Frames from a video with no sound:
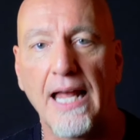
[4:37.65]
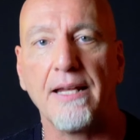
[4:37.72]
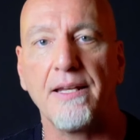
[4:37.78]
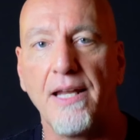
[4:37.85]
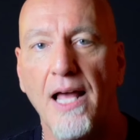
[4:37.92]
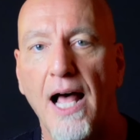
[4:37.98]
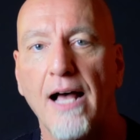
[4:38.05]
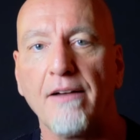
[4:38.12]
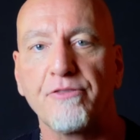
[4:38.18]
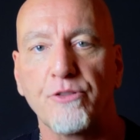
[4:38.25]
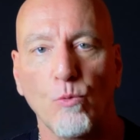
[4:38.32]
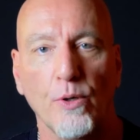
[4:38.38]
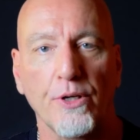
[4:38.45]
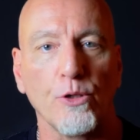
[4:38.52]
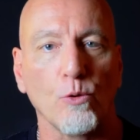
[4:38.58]
enough
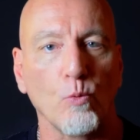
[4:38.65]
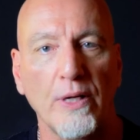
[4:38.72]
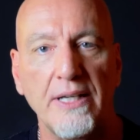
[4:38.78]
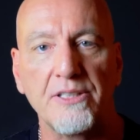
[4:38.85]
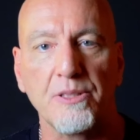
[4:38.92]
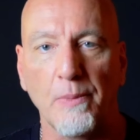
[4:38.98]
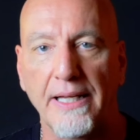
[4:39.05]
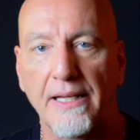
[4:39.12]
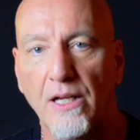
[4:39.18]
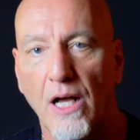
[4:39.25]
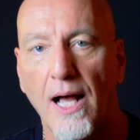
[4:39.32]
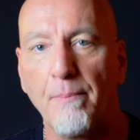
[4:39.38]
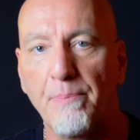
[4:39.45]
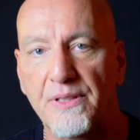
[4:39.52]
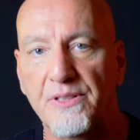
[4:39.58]
to where you're reasonably
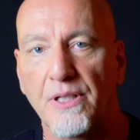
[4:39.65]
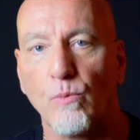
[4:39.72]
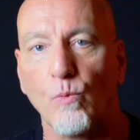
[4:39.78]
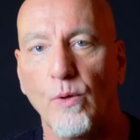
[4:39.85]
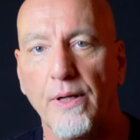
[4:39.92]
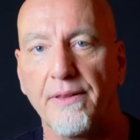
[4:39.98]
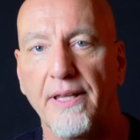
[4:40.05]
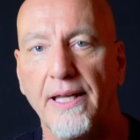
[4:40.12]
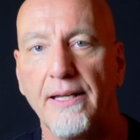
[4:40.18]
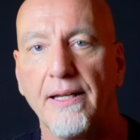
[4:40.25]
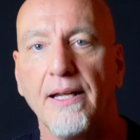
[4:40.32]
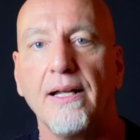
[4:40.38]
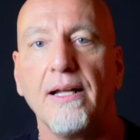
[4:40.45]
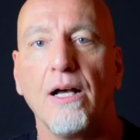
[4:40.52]
competent with it,